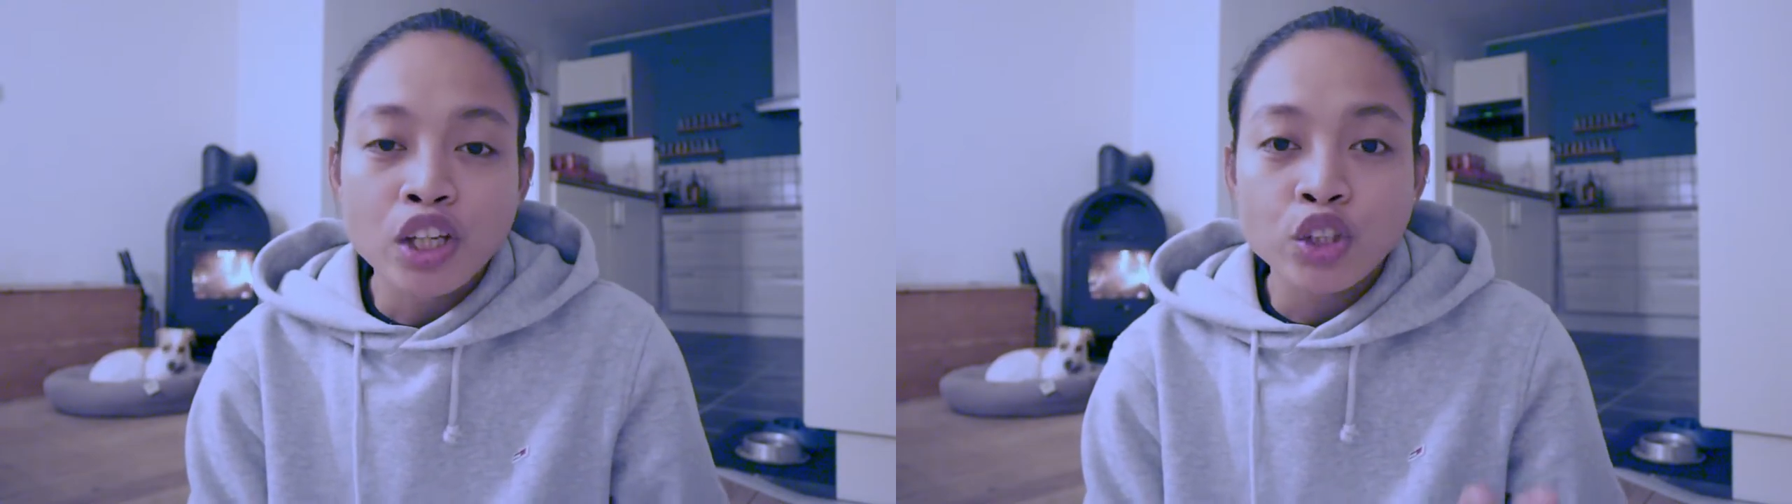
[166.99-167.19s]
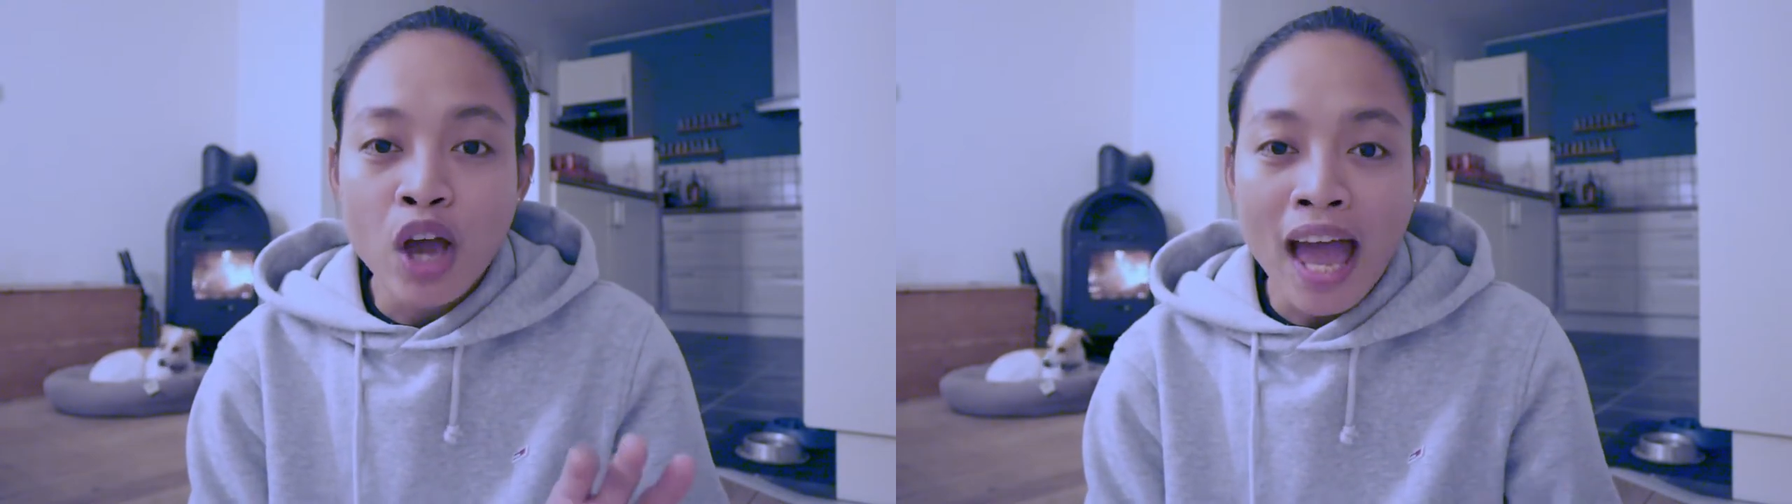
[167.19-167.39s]

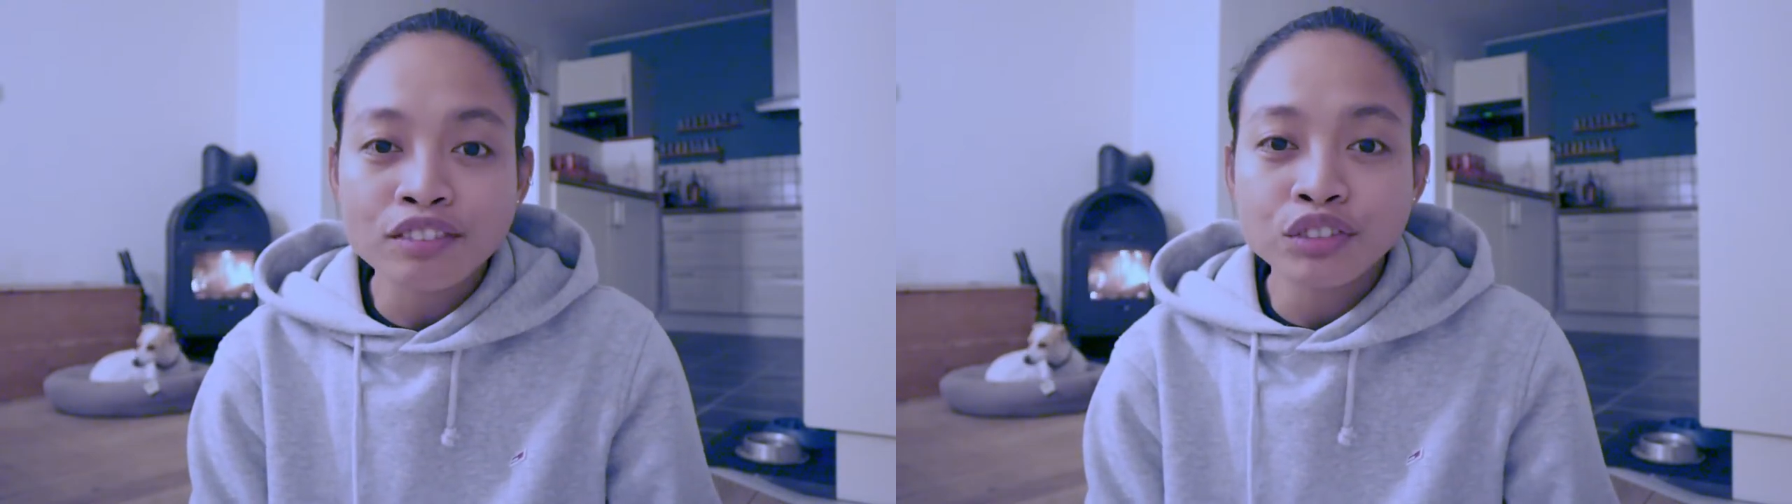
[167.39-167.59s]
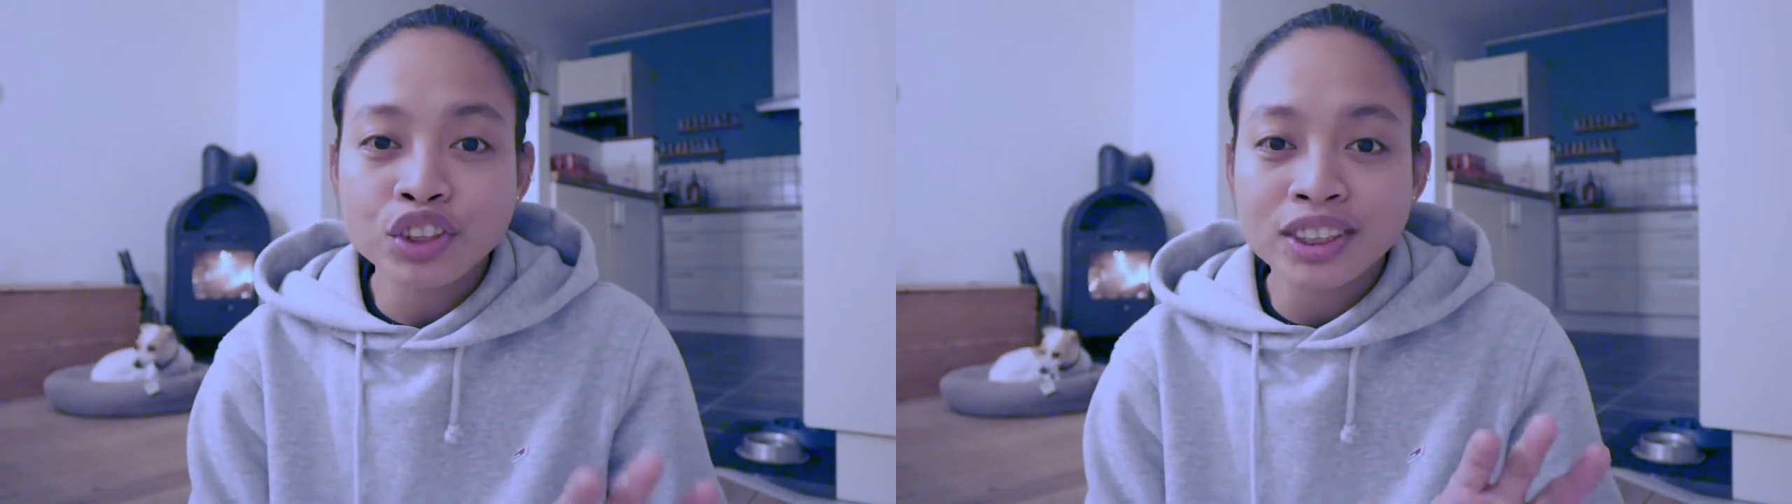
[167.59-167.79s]
you
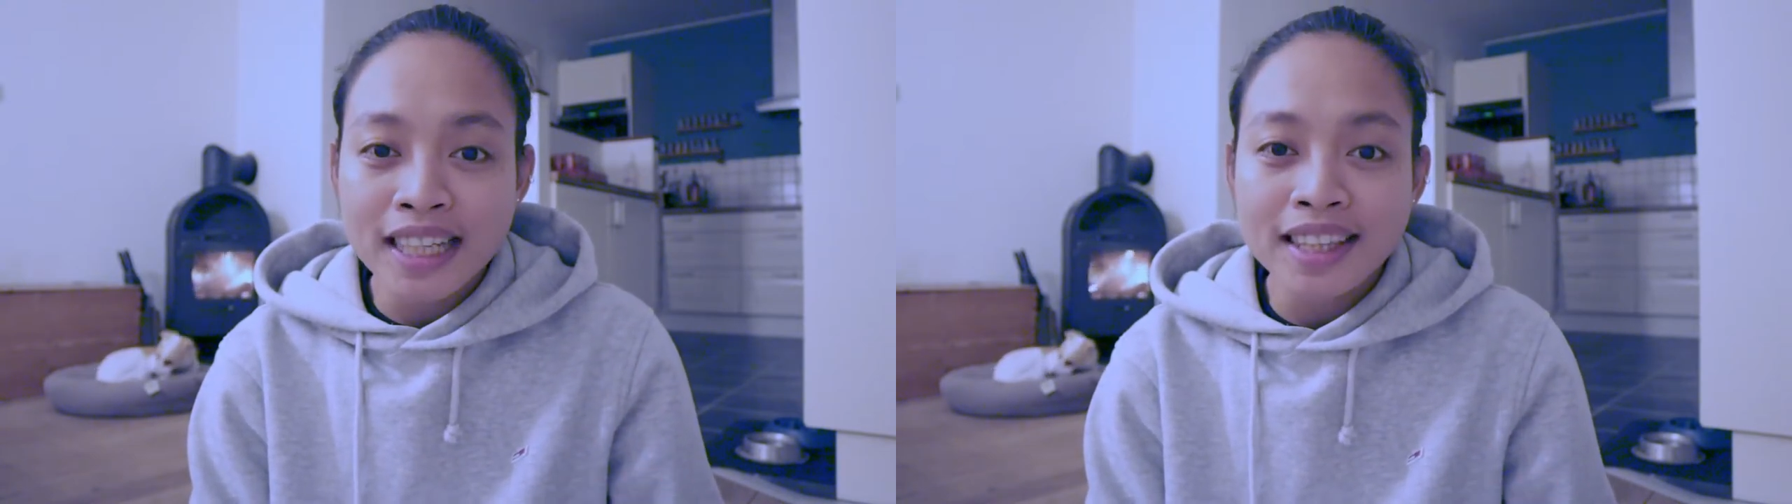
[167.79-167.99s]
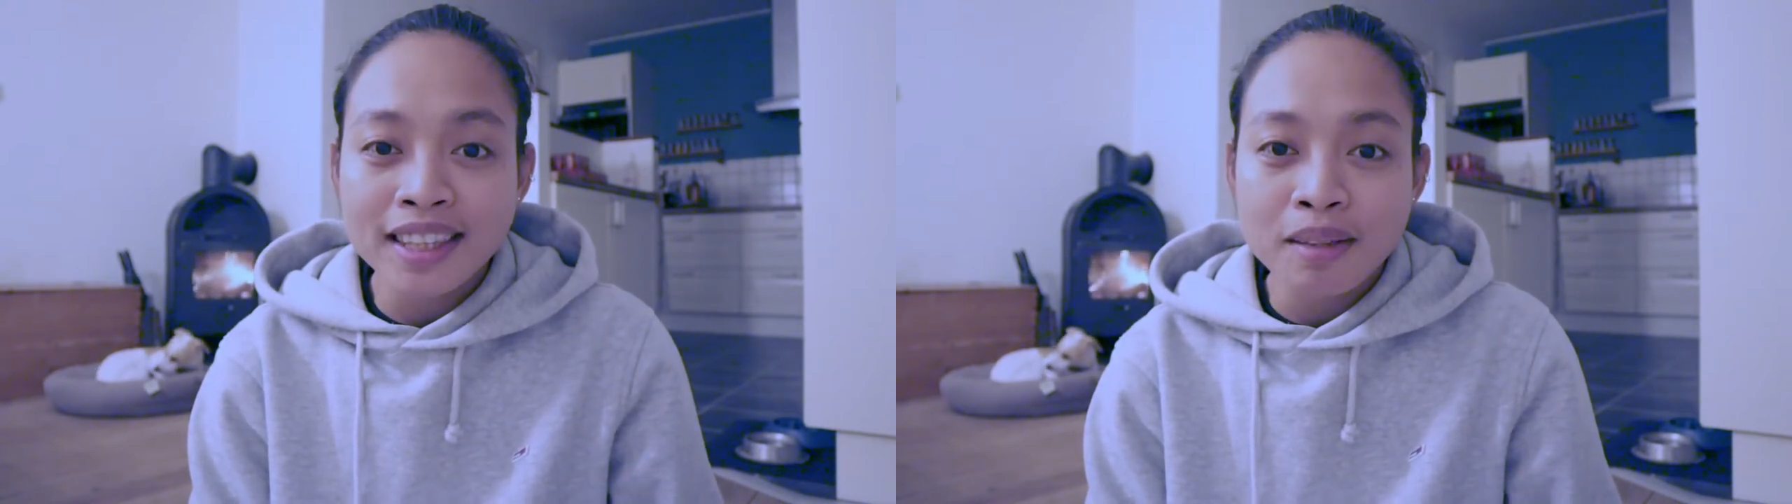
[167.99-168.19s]
have to
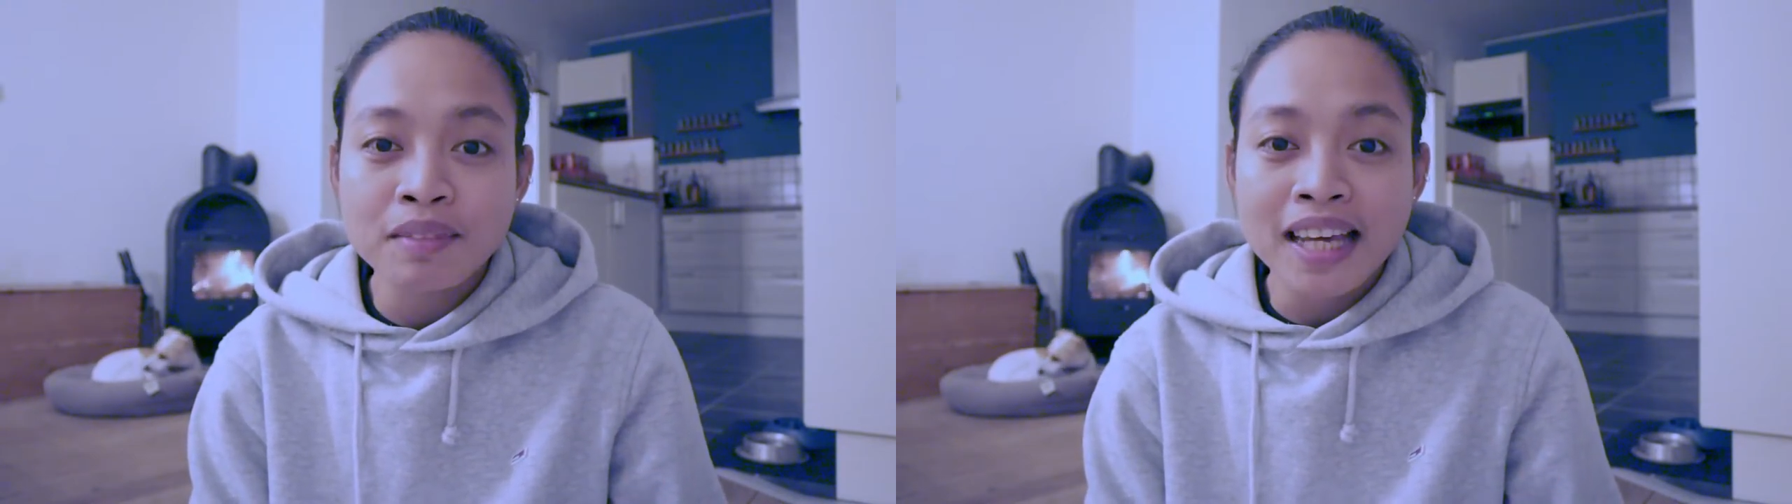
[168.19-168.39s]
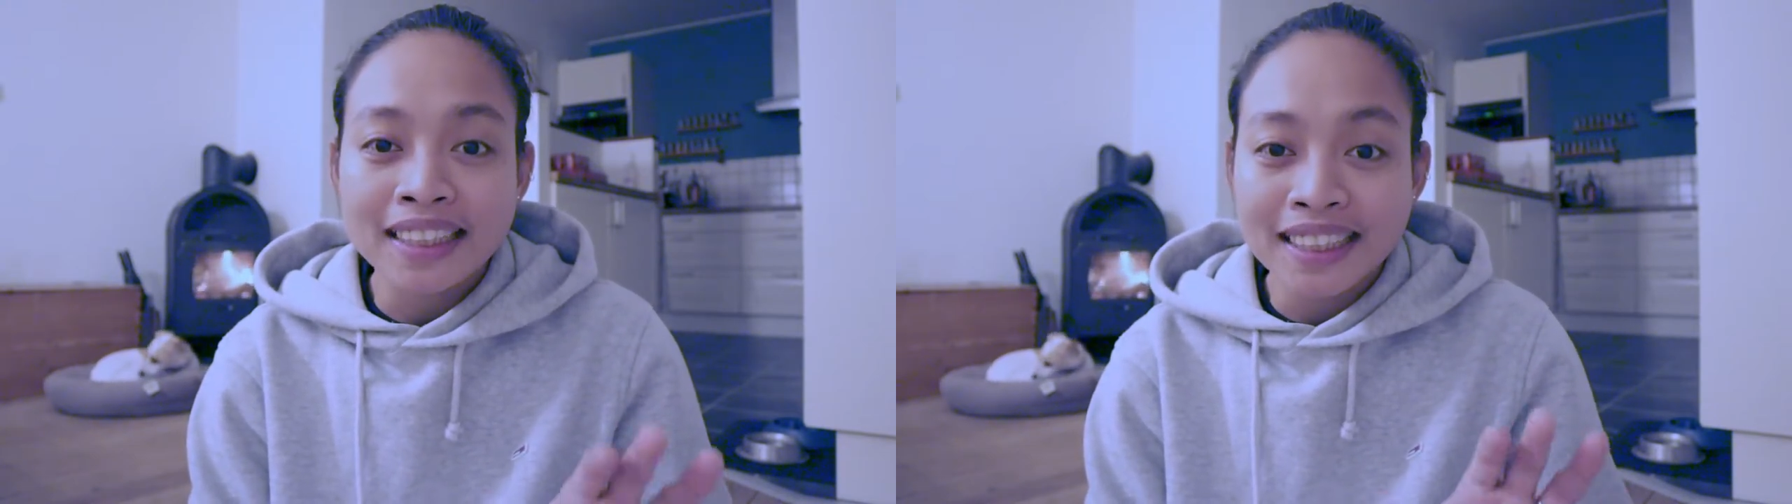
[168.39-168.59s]
send
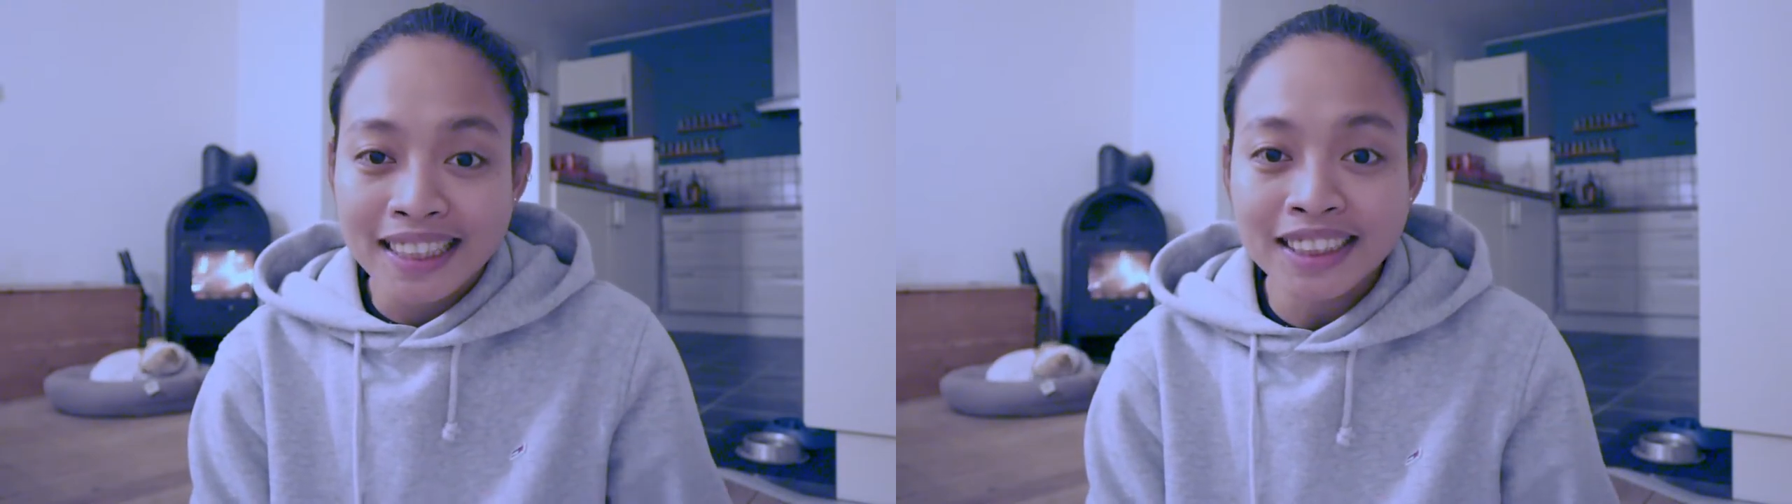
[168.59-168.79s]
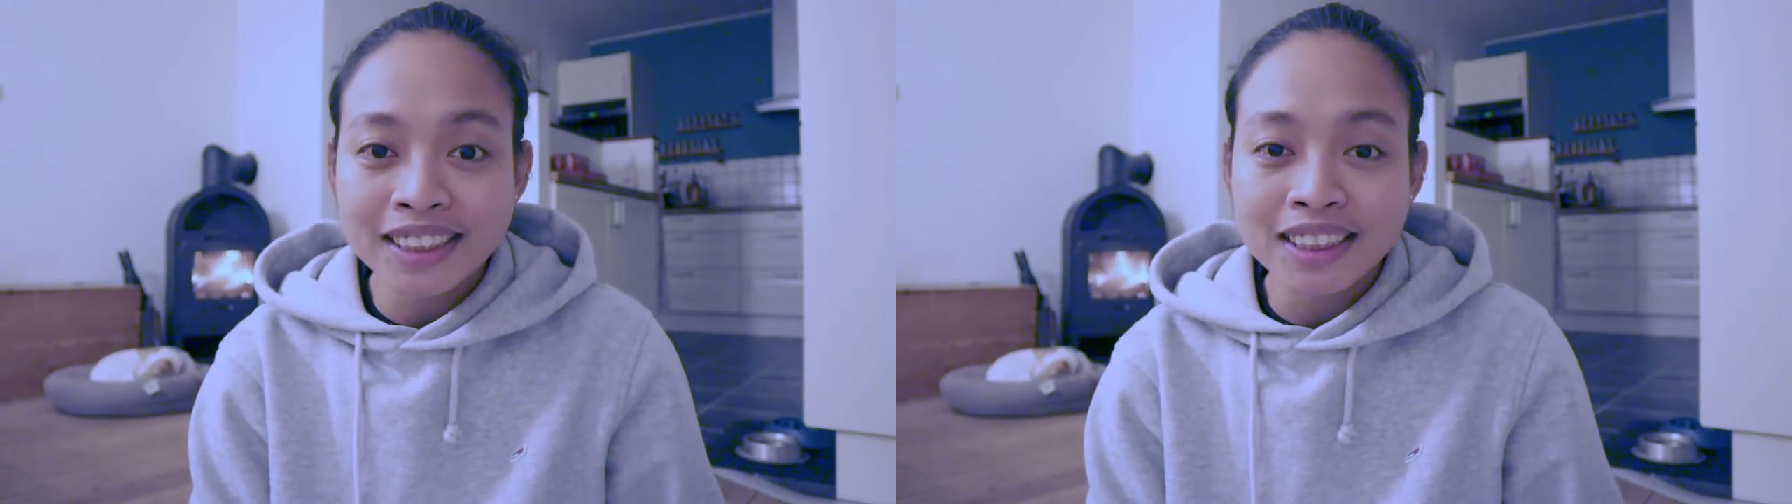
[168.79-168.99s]
them a
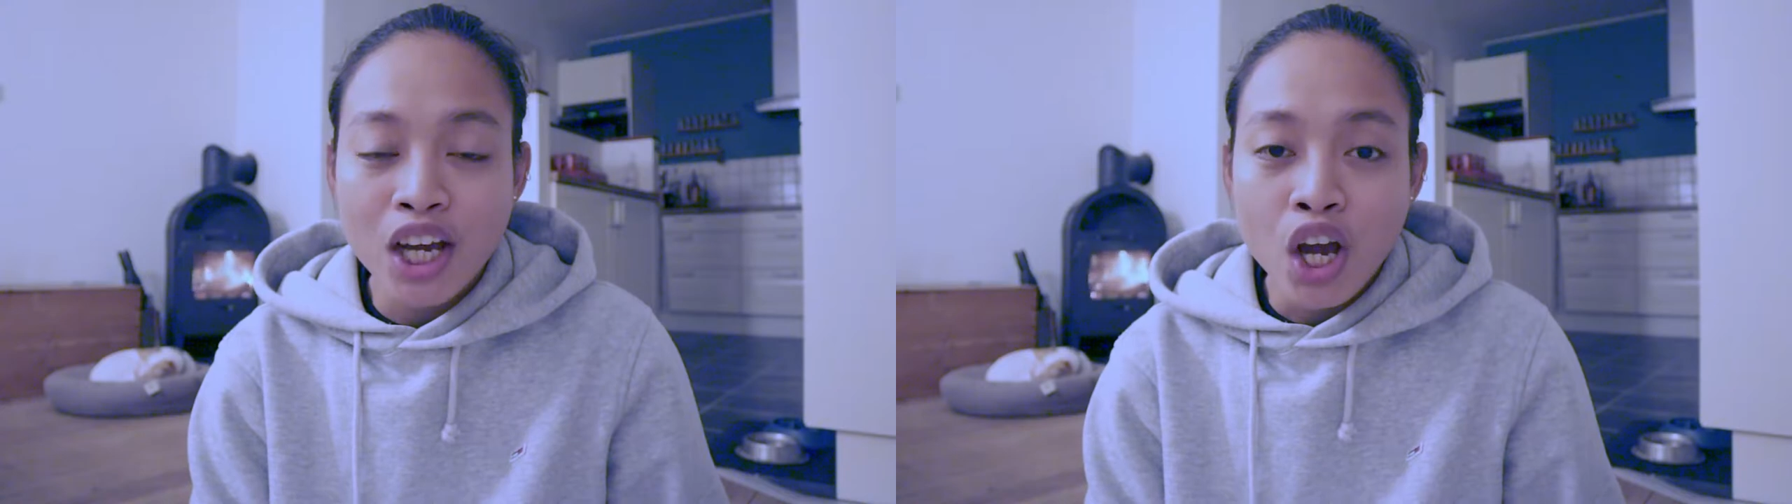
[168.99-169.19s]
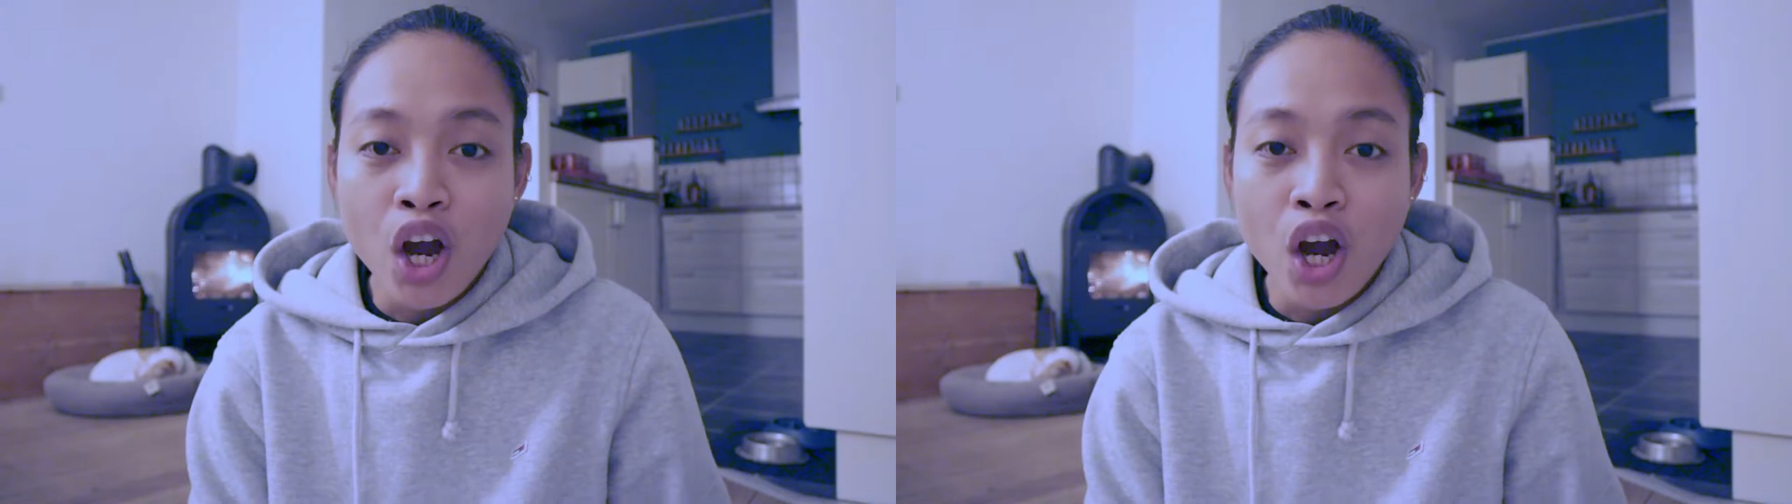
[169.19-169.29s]
list